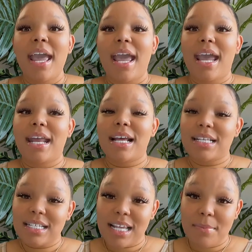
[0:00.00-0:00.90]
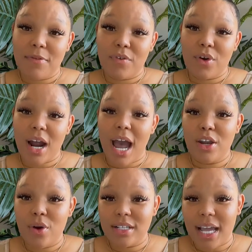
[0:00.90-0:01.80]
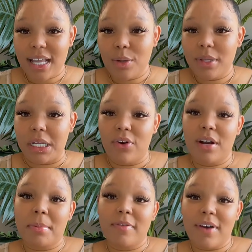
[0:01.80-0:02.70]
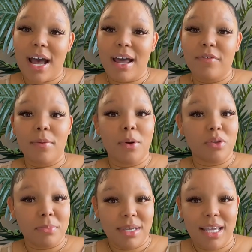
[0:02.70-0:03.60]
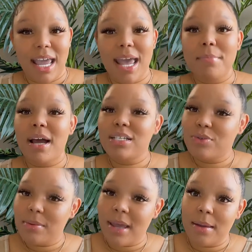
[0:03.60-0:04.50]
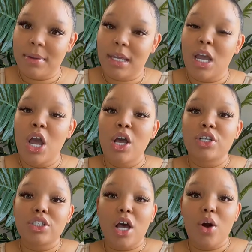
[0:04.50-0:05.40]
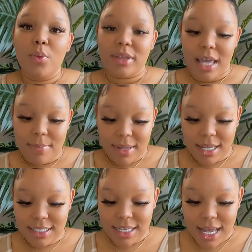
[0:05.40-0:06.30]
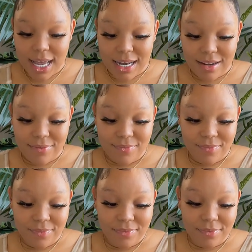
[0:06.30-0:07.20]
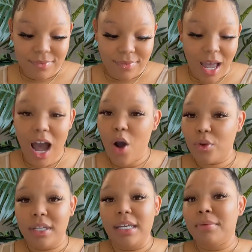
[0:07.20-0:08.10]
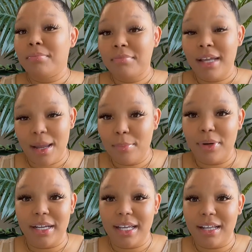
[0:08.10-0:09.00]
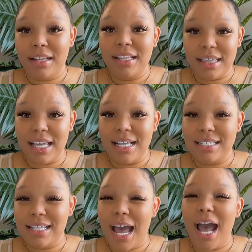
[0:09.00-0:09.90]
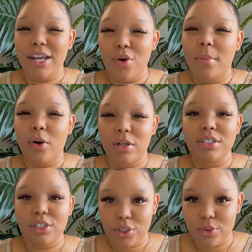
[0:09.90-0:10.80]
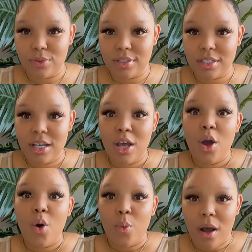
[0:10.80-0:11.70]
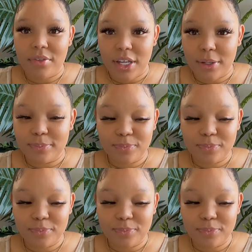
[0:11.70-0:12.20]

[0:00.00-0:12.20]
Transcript: And as I said before, I know exactly what they're going to provide for both me and my sweet baby. So with that being said, I only am bringing the things that I know I'm going to use while there.